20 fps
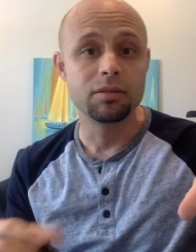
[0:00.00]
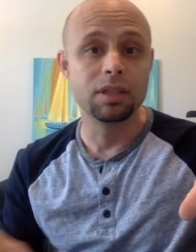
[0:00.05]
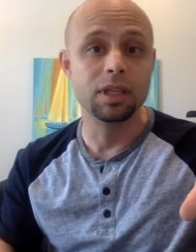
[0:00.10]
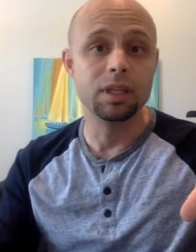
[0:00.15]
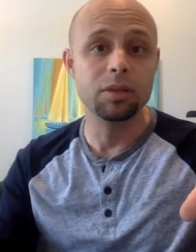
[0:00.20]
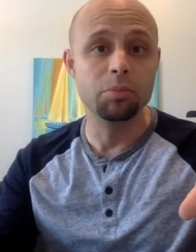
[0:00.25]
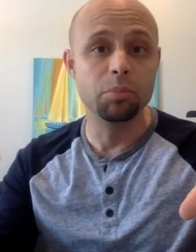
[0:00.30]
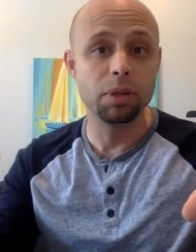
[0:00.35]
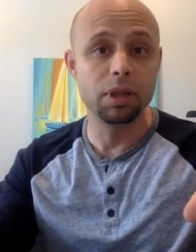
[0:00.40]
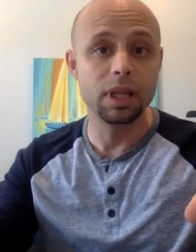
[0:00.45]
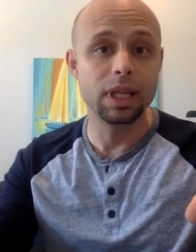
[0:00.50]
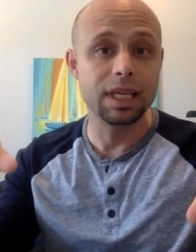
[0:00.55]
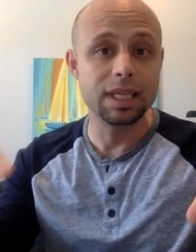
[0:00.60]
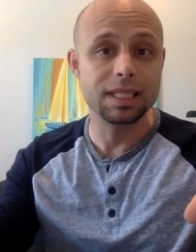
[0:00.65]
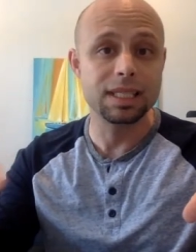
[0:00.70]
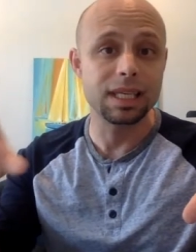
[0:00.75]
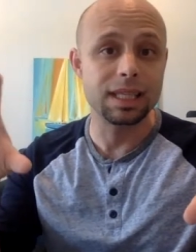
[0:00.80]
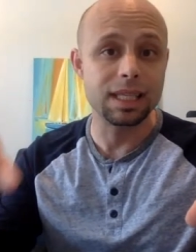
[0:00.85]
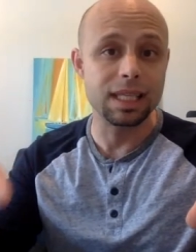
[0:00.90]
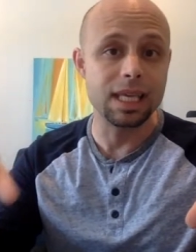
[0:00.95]
in
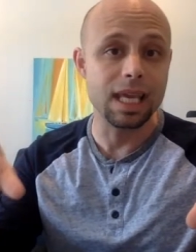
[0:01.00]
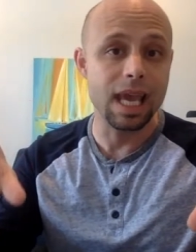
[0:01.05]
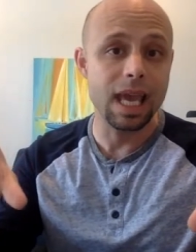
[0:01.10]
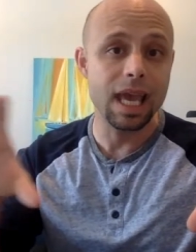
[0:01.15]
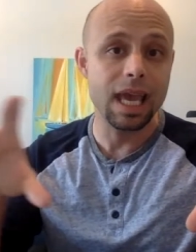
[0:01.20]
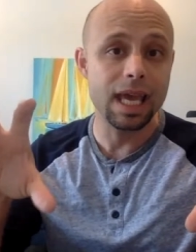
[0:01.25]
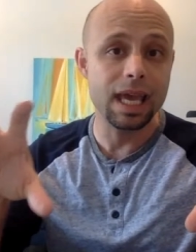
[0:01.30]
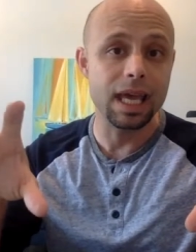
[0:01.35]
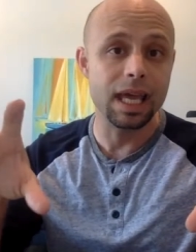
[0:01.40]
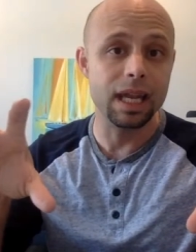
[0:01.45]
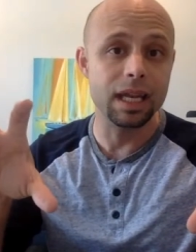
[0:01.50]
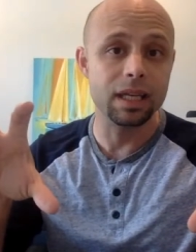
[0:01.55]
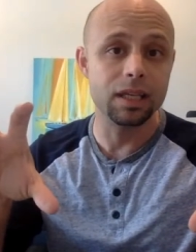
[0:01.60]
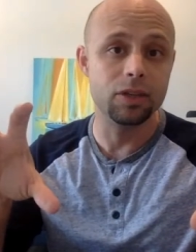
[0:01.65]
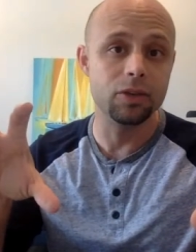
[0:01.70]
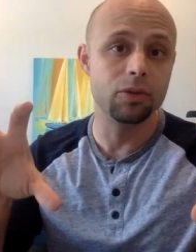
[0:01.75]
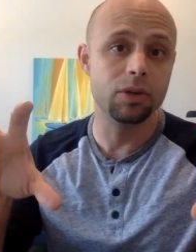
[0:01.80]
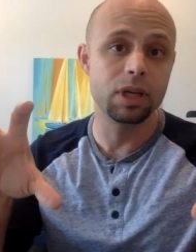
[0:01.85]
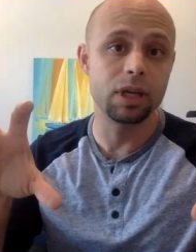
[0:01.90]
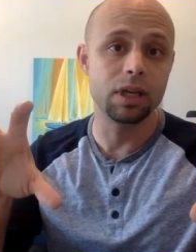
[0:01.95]
place at the end.
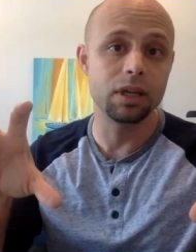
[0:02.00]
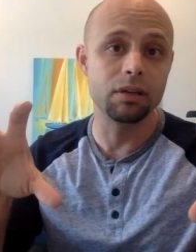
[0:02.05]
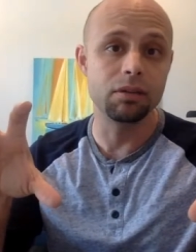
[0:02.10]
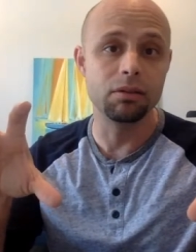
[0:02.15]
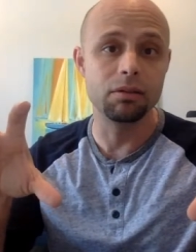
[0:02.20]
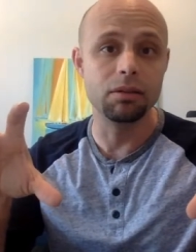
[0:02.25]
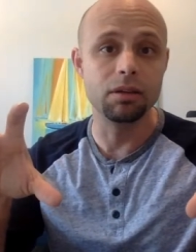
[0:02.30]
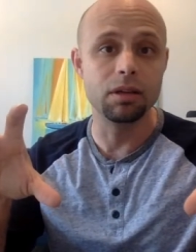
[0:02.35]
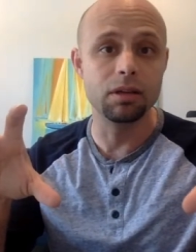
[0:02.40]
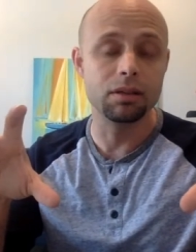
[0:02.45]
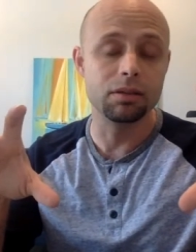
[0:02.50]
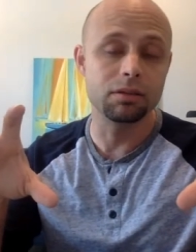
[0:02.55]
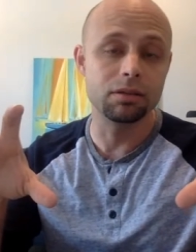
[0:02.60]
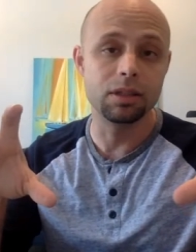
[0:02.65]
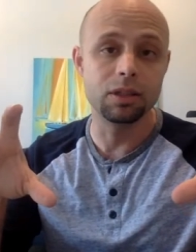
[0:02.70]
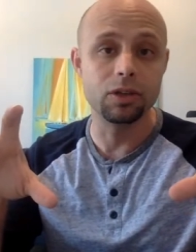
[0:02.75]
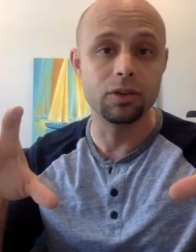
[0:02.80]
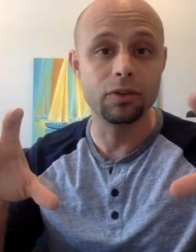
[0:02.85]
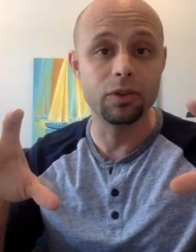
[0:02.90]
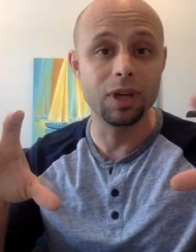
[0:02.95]
You can,
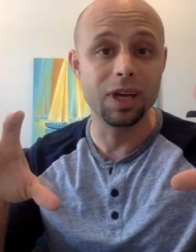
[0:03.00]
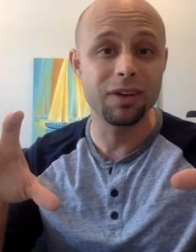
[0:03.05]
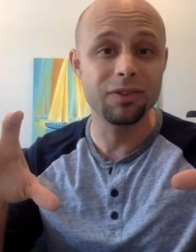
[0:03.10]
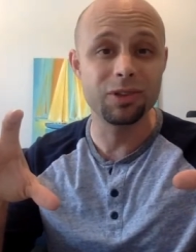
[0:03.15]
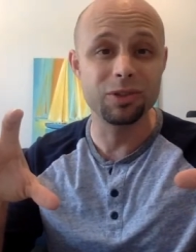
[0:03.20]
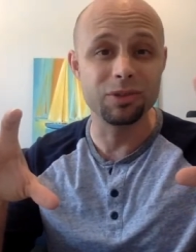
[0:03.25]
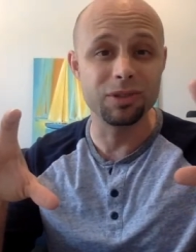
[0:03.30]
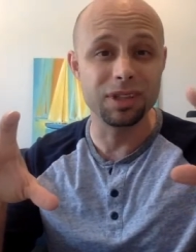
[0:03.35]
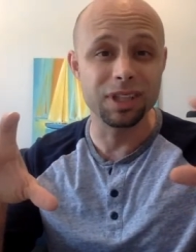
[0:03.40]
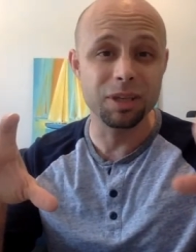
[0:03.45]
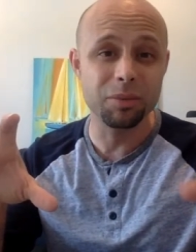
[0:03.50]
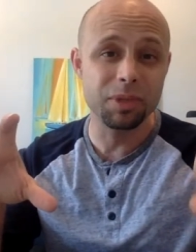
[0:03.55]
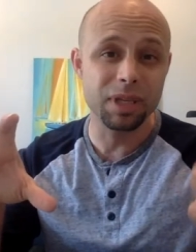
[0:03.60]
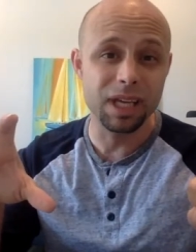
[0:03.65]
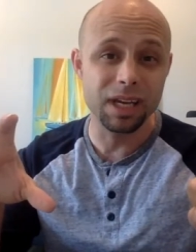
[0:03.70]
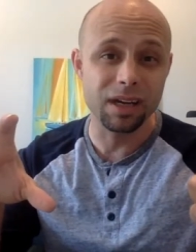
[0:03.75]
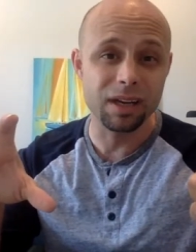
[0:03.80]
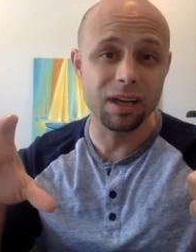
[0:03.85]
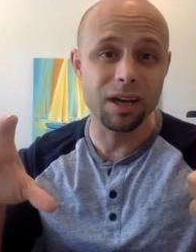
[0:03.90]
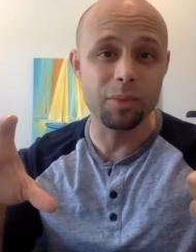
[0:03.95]
if you have to
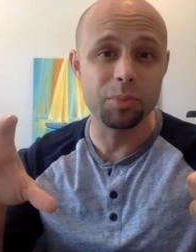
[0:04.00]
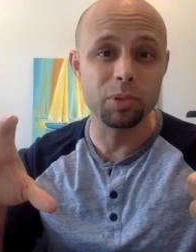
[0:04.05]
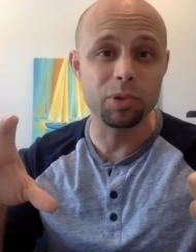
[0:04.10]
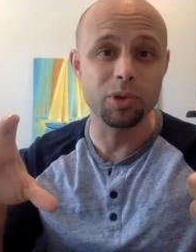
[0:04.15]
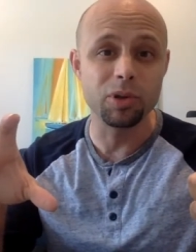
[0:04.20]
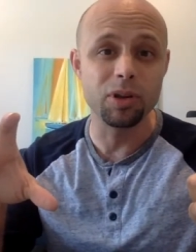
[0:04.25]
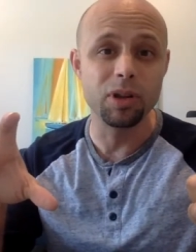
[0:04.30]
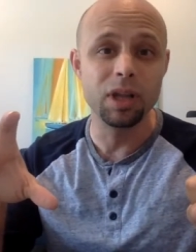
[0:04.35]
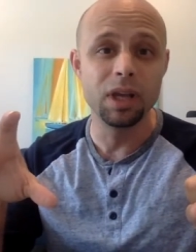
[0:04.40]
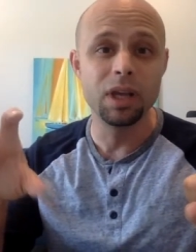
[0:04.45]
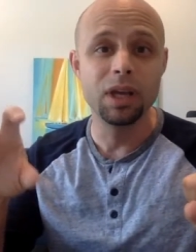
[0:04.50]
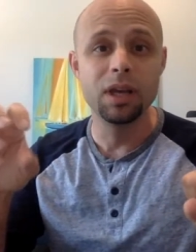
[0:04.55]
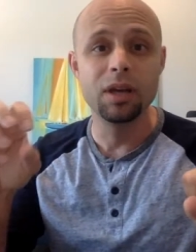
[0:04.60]
eliminate a couple,